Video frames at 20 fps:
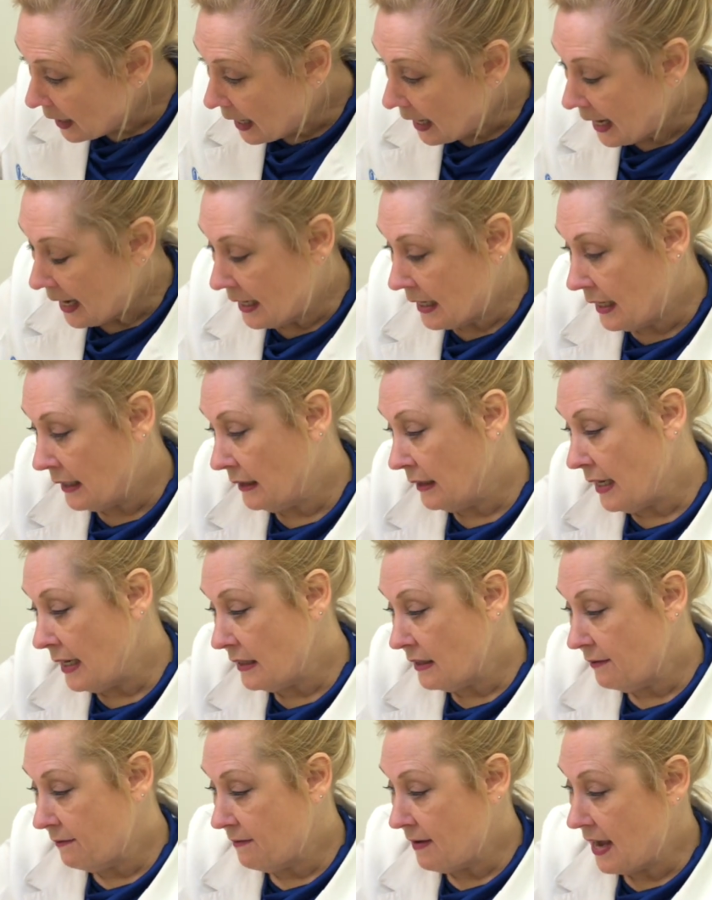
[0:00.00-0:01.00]
And I like
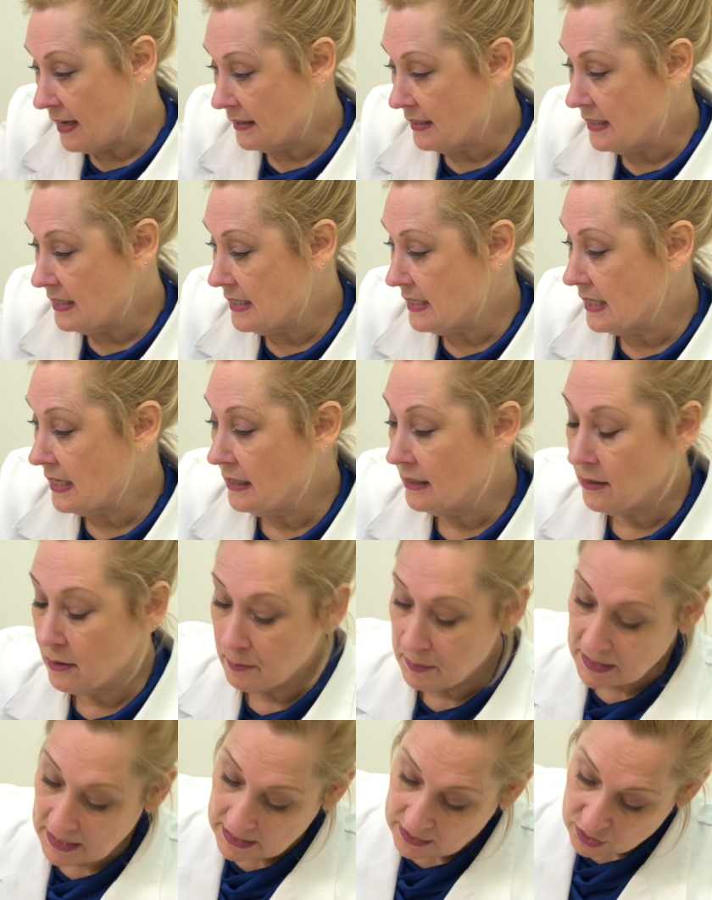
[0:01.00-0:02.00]
the fact that it's clear
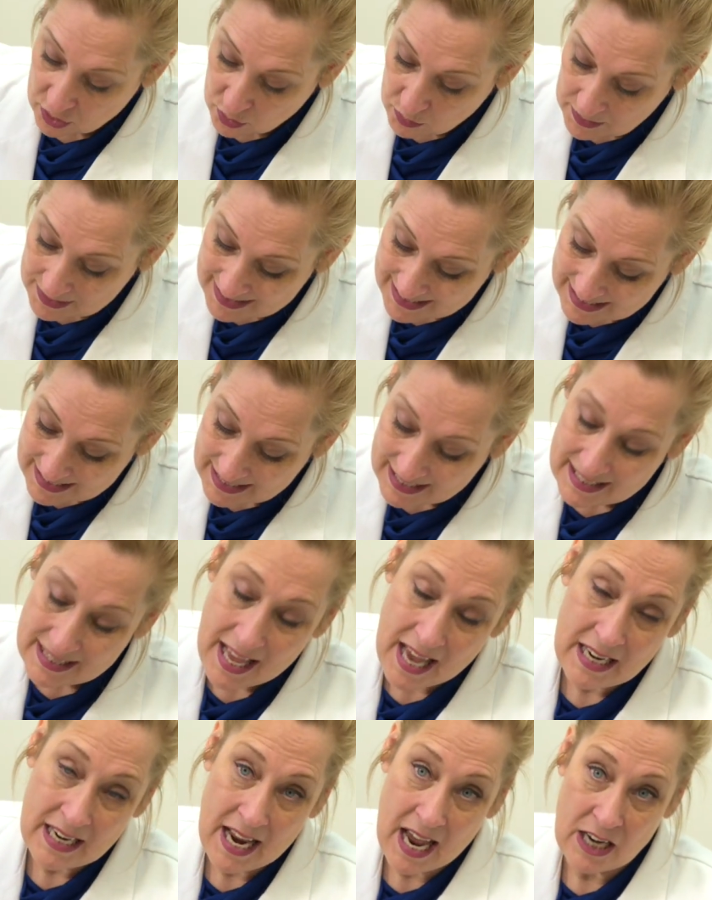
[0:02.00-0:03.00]
because you can see
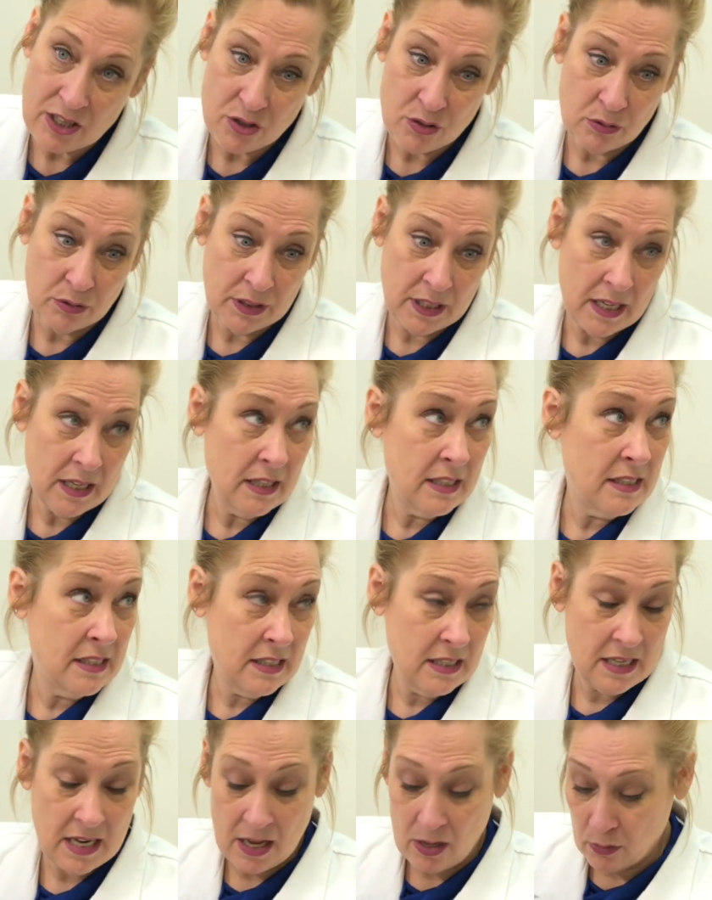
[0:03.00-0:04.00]
that natural nail as
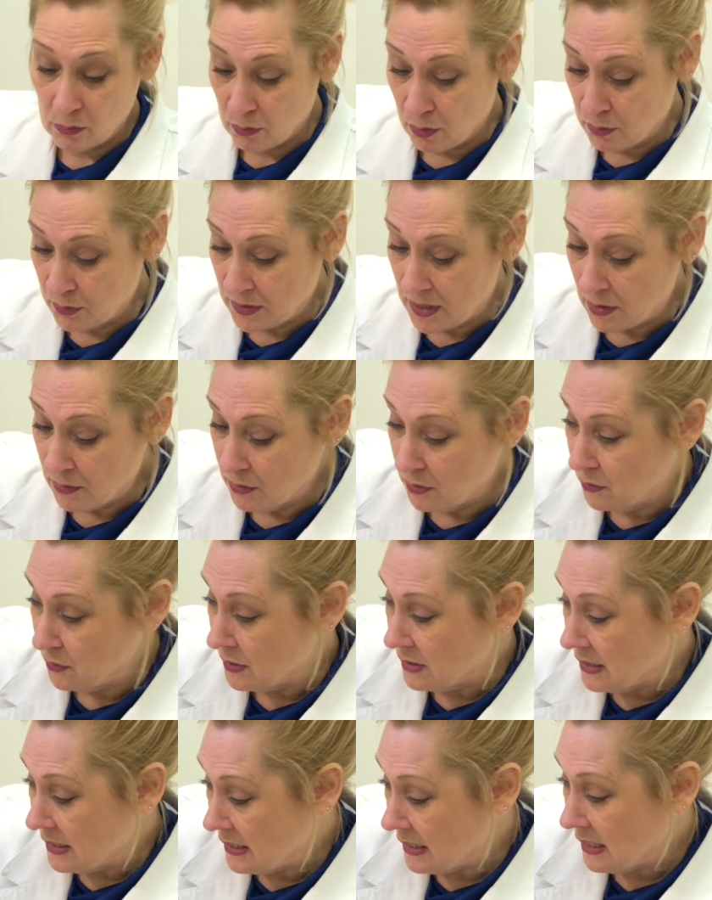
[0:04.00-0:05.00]
the nail grows out. You
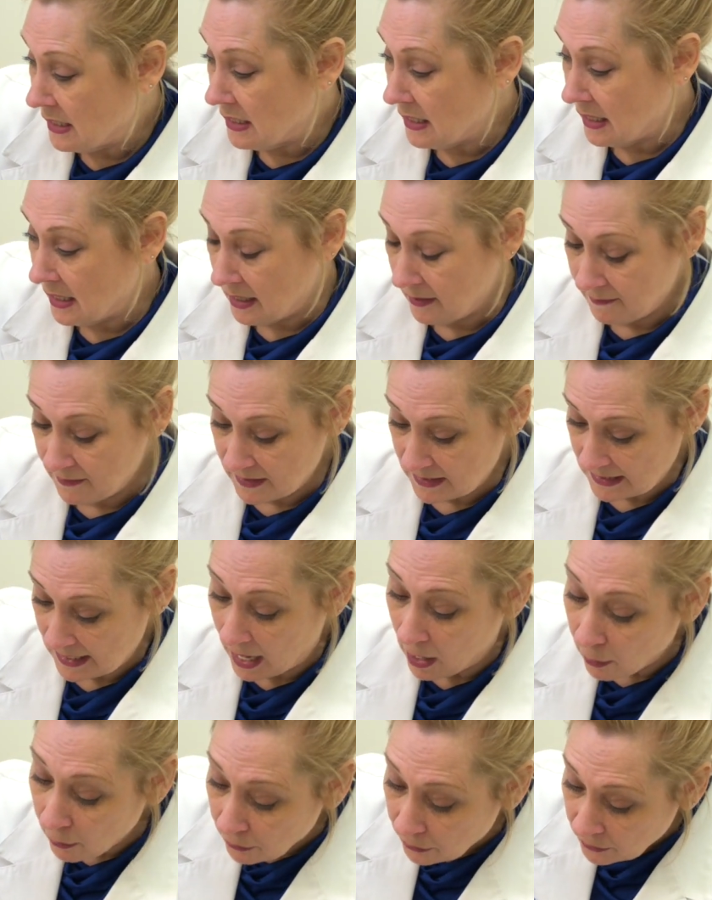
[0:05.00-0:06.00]
can see if it's
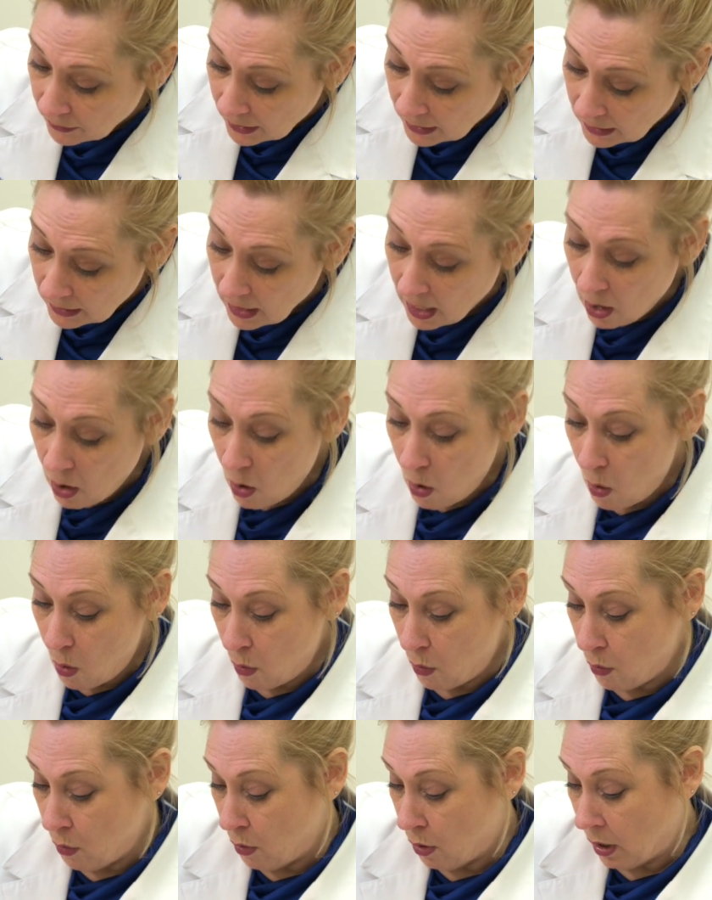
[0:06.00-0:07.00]
healthy
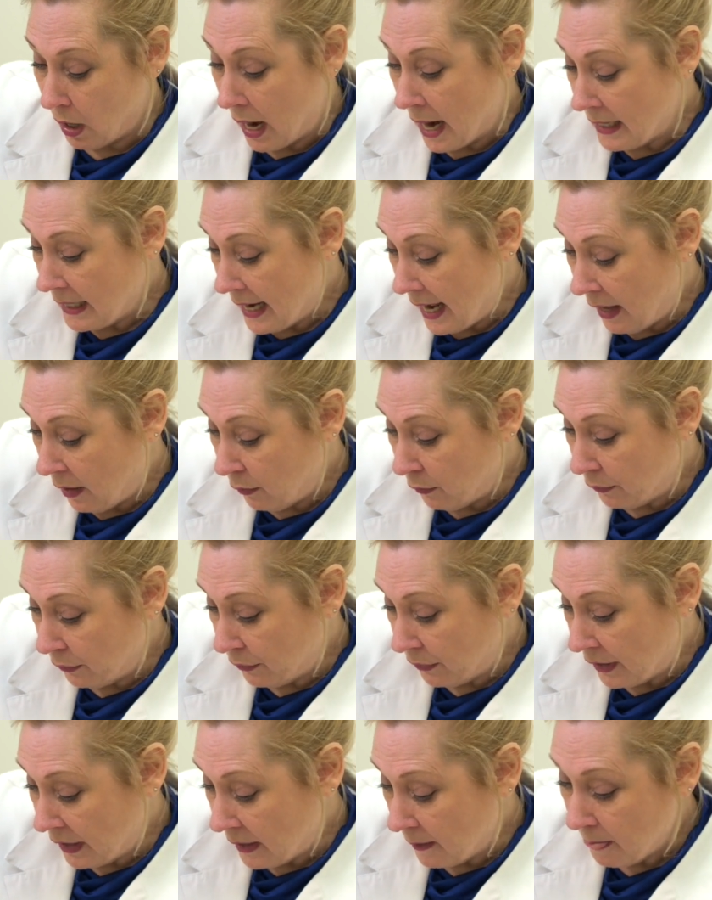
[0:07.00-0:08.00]
or
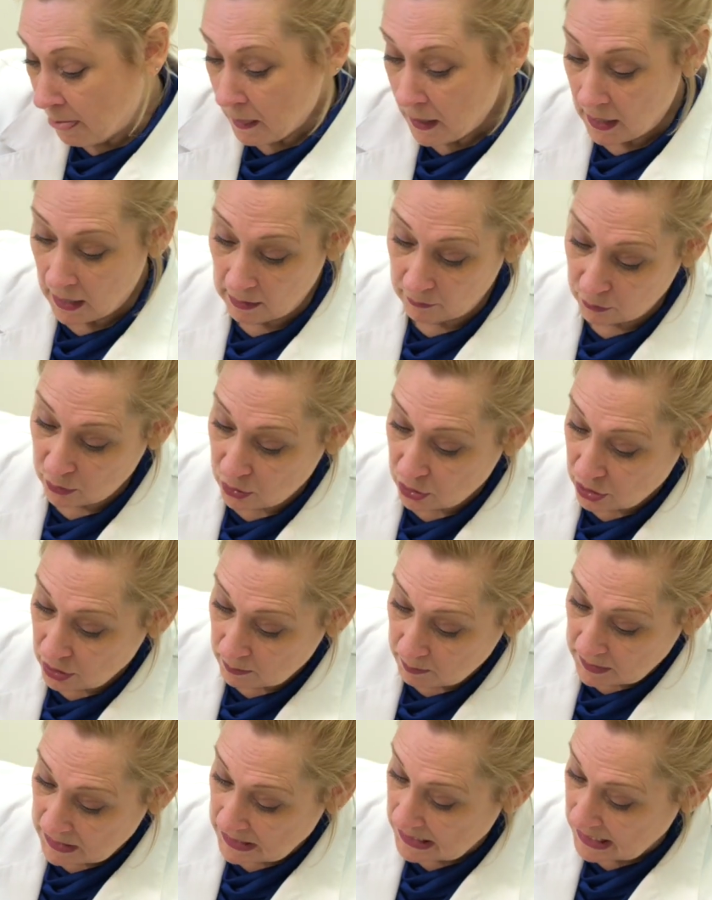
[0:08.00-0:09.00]
unhealthy, if you
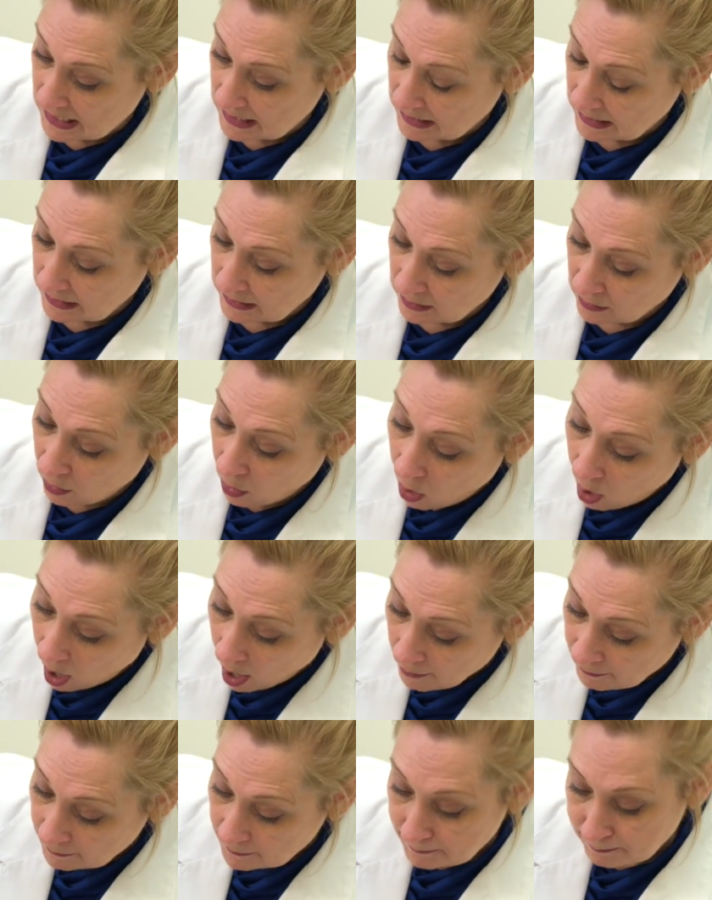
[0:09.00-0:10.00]
should be taking it off.